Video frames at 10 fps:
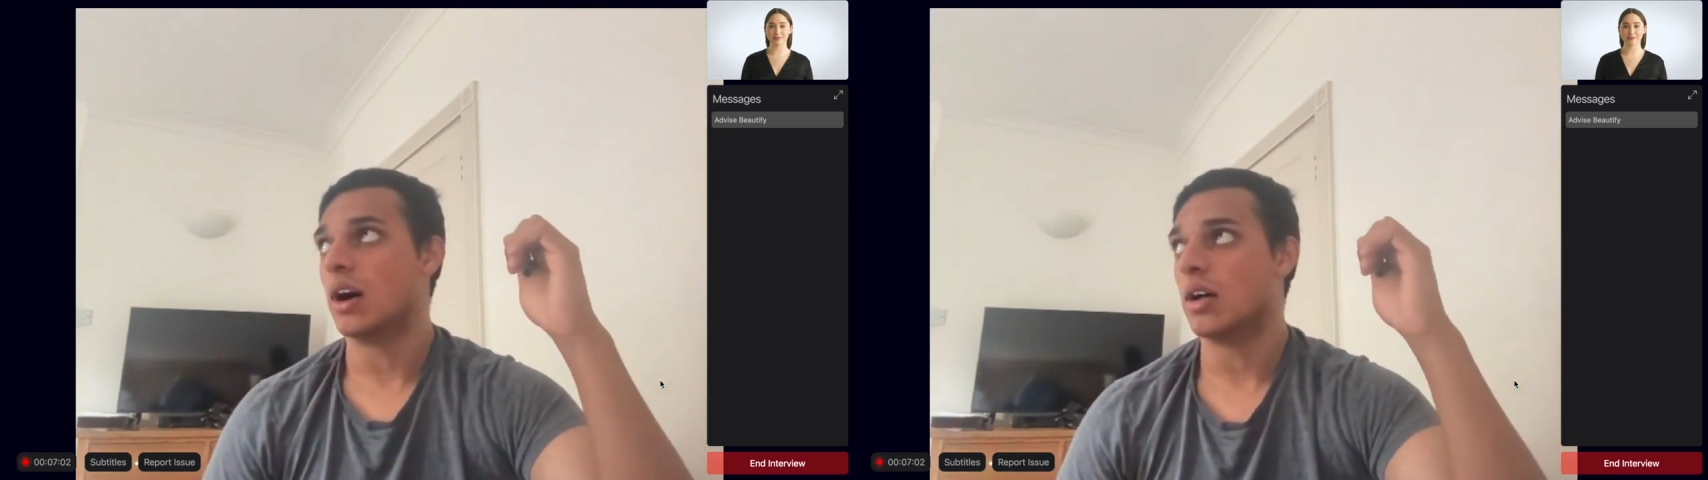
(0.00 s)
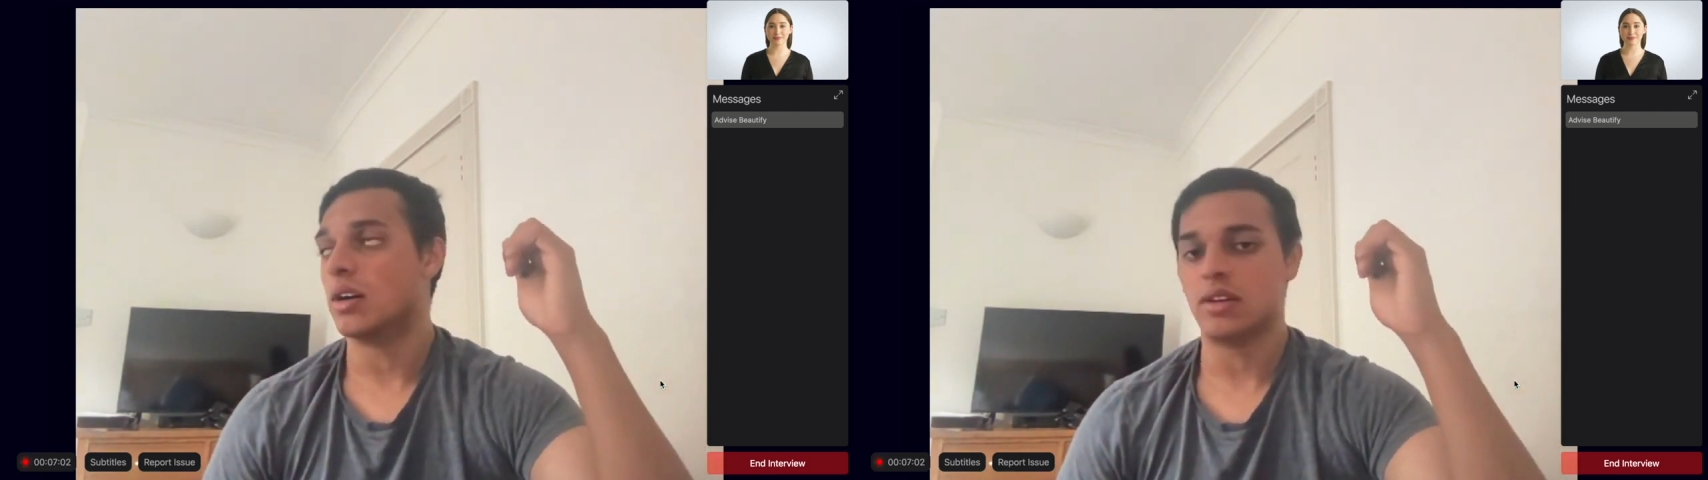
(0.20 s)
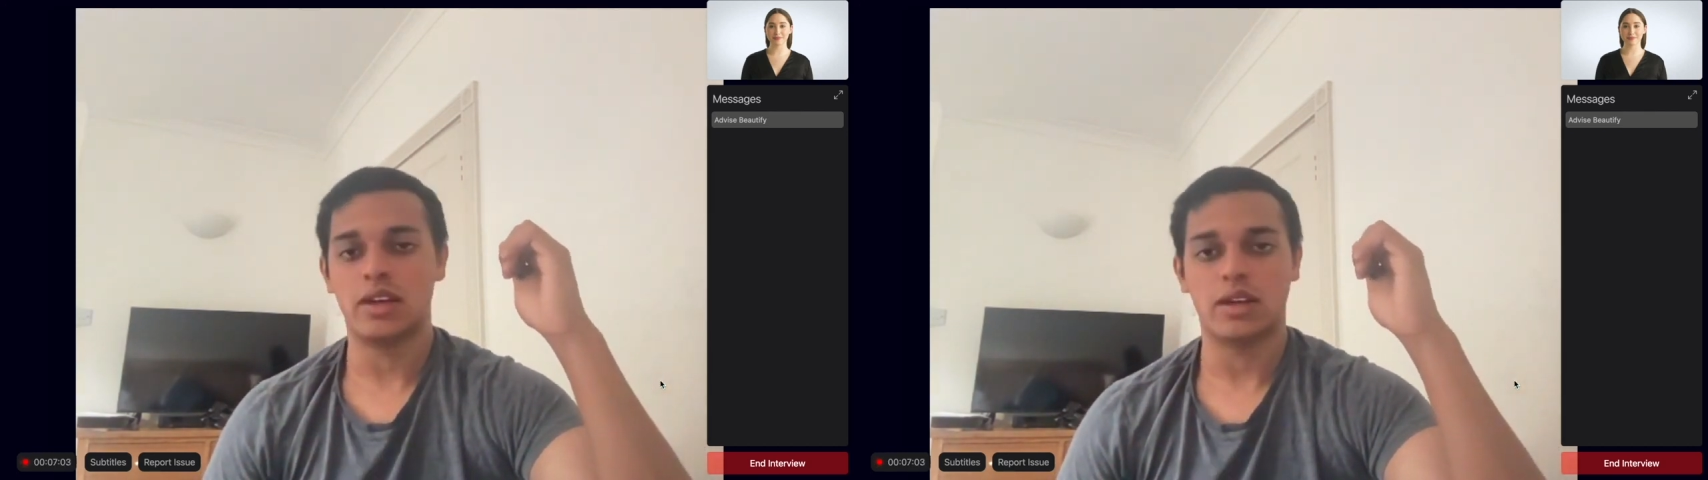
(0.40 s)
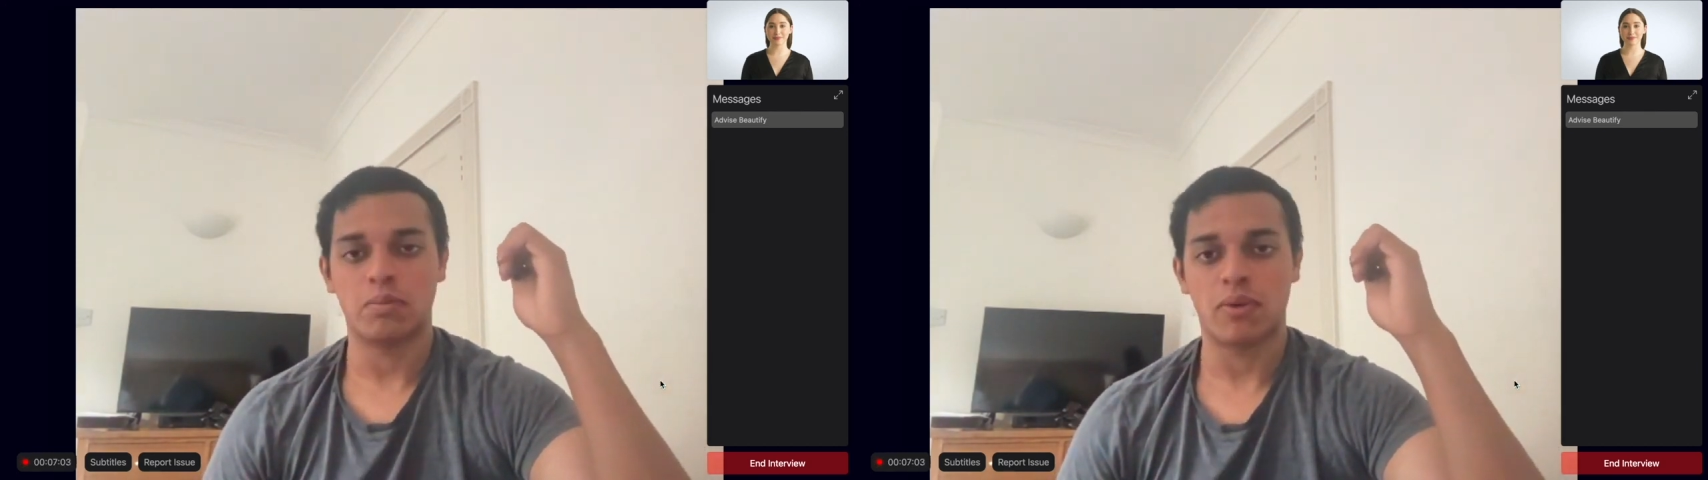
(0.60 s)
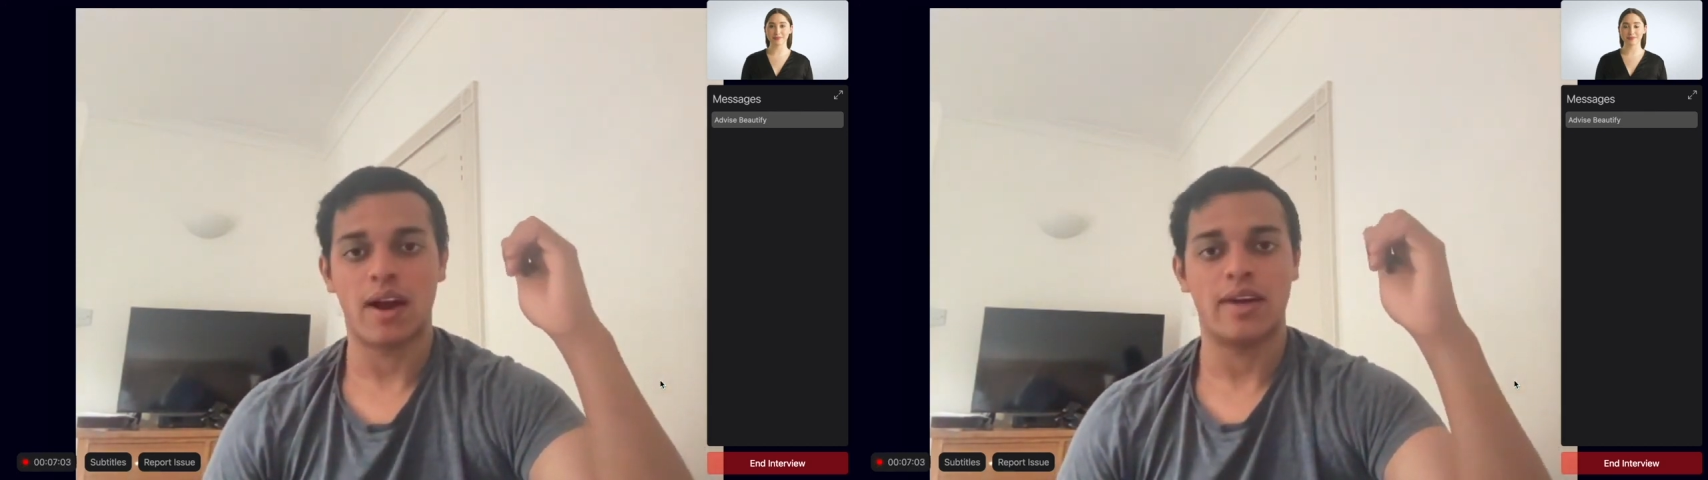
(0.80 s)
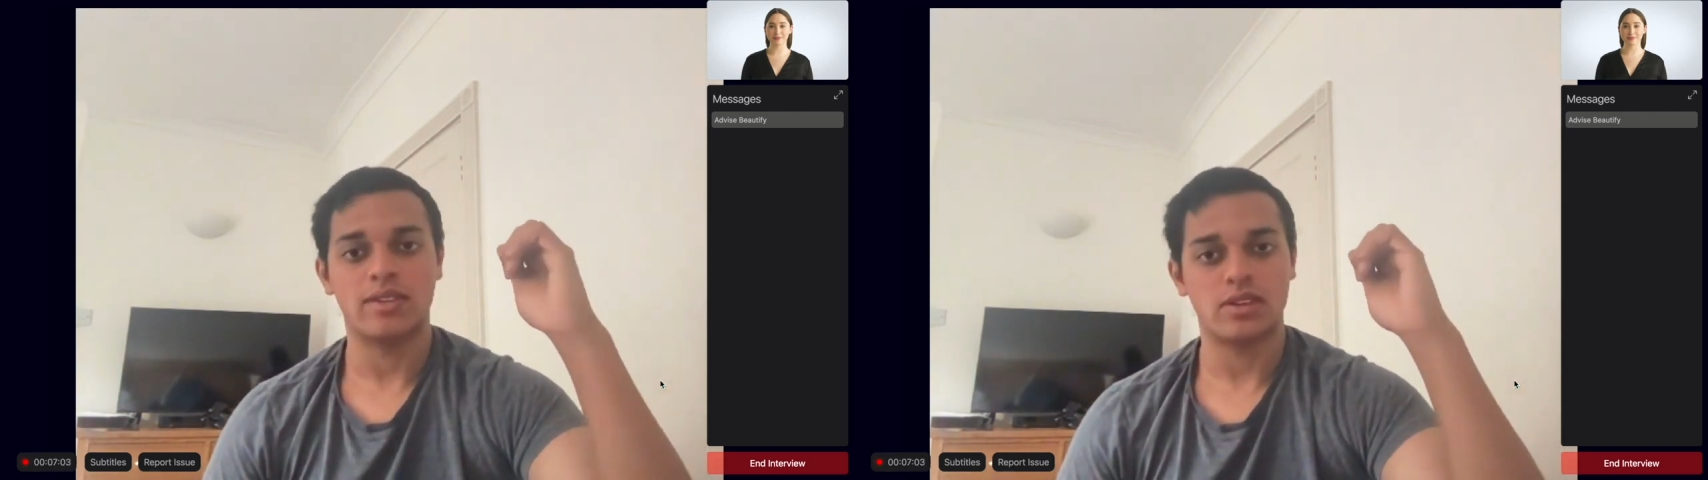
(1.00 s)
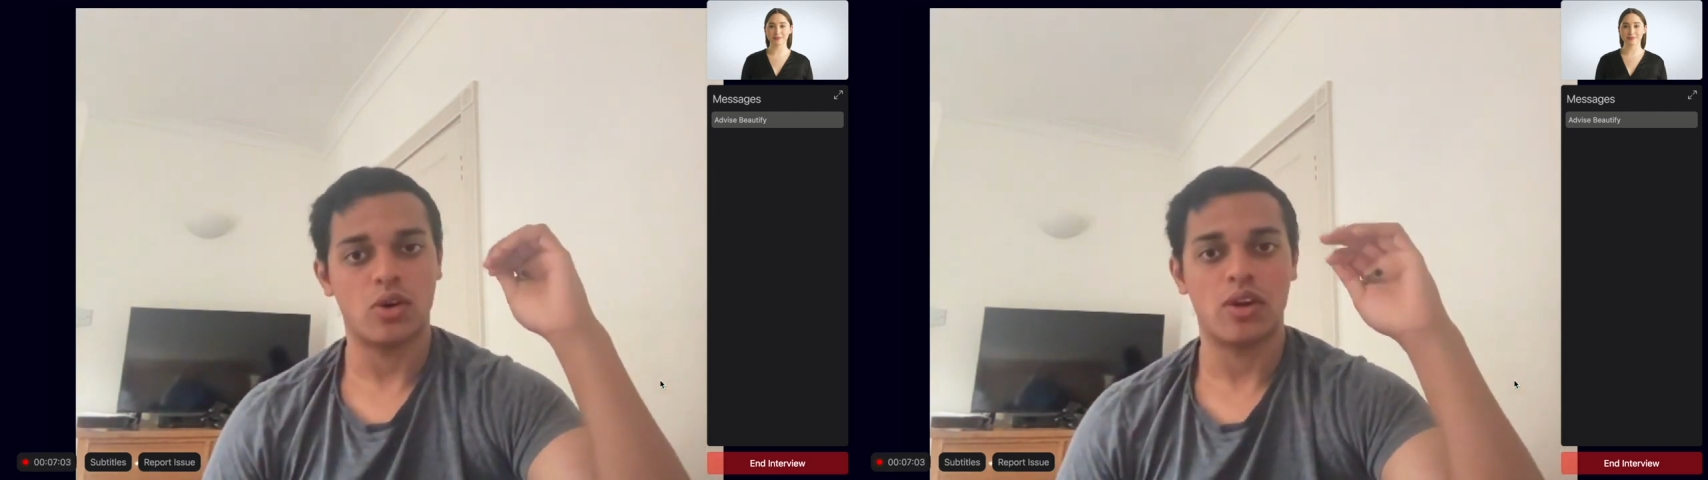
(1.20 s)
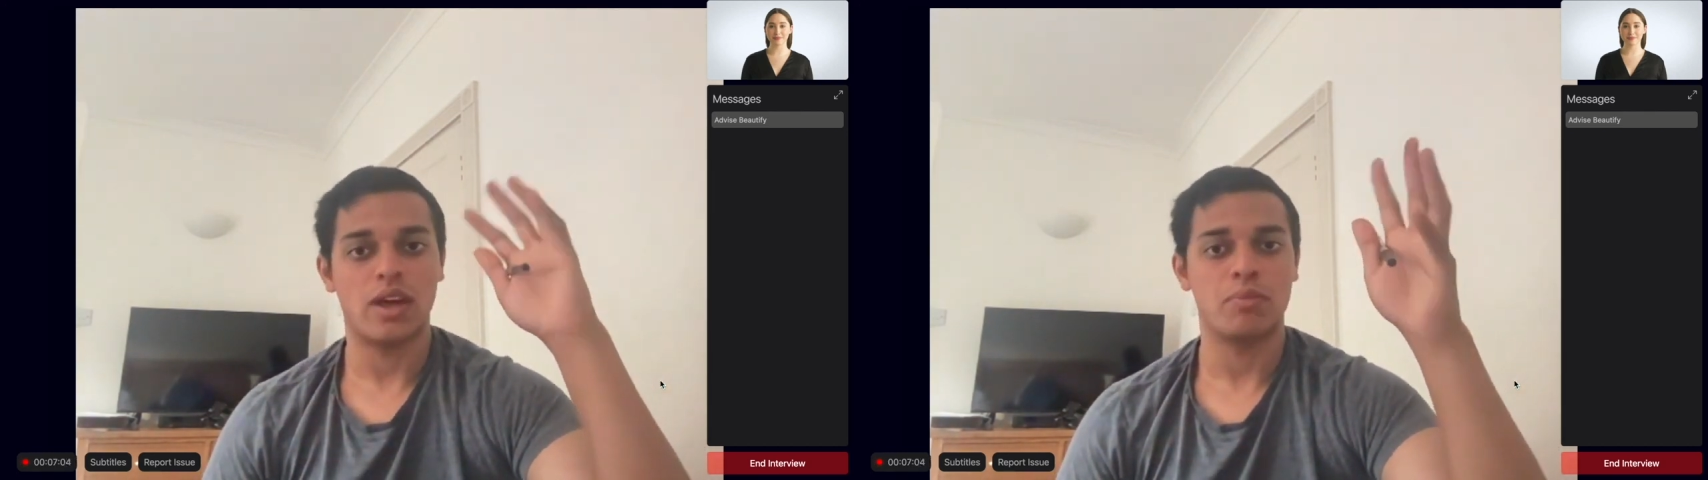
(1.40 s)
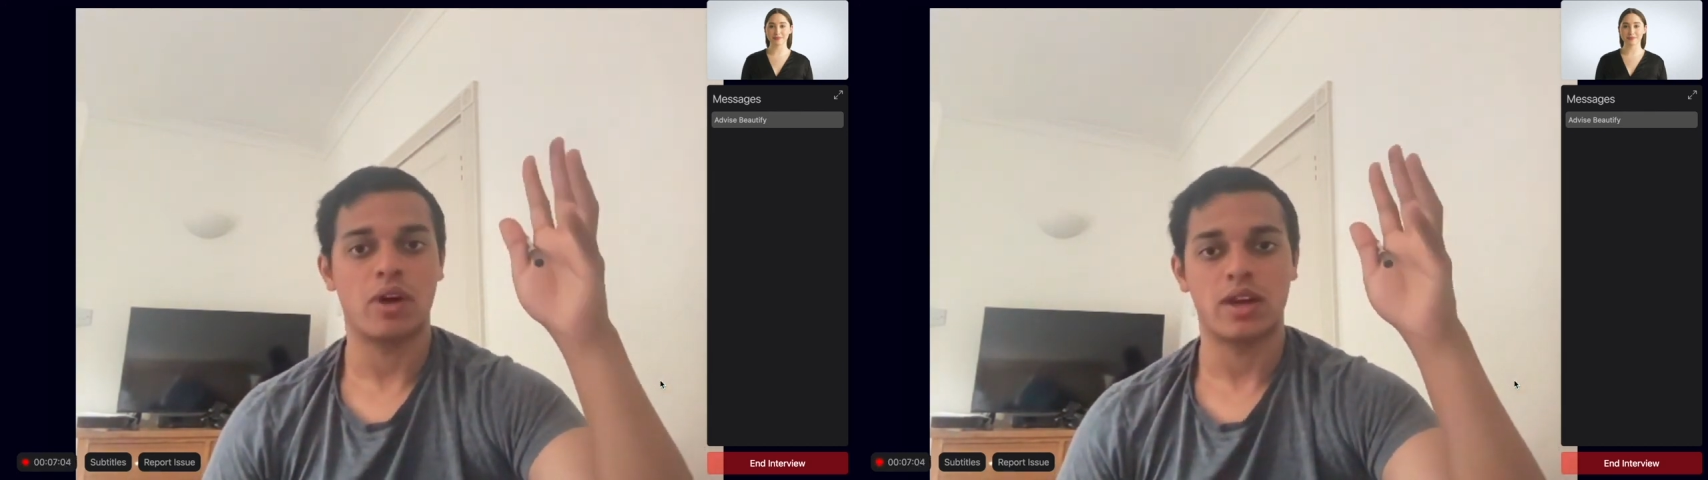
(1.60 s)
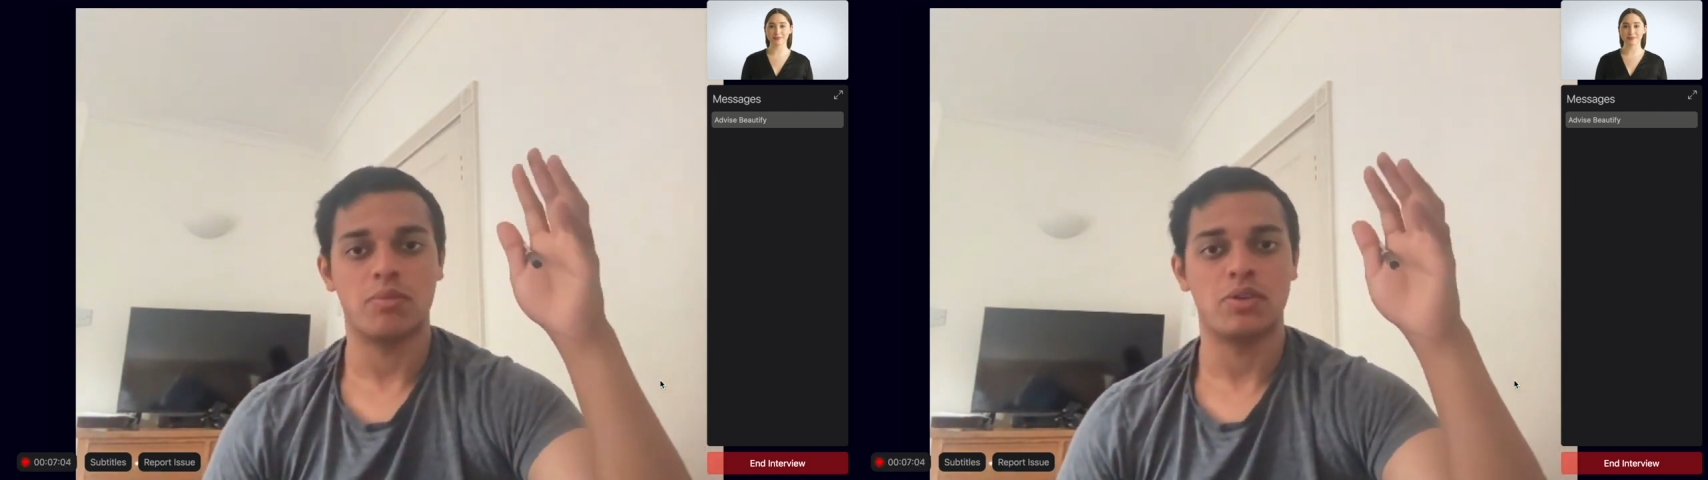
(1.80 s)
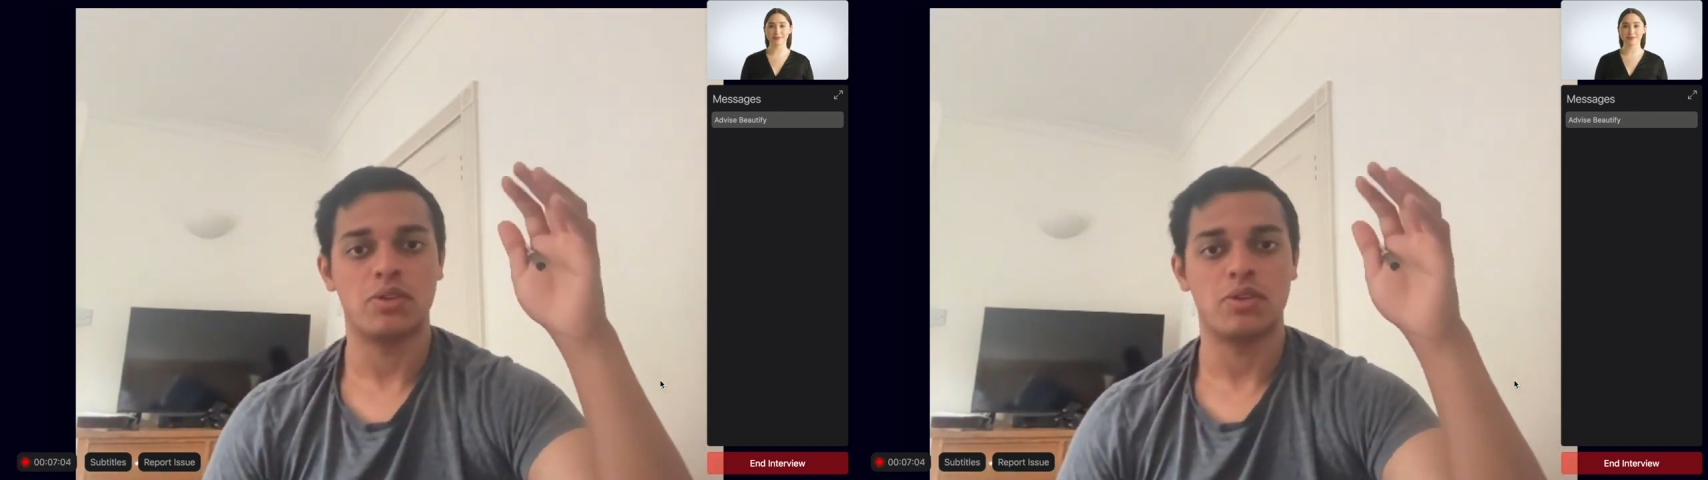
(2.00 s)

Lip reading: like brand online brand image,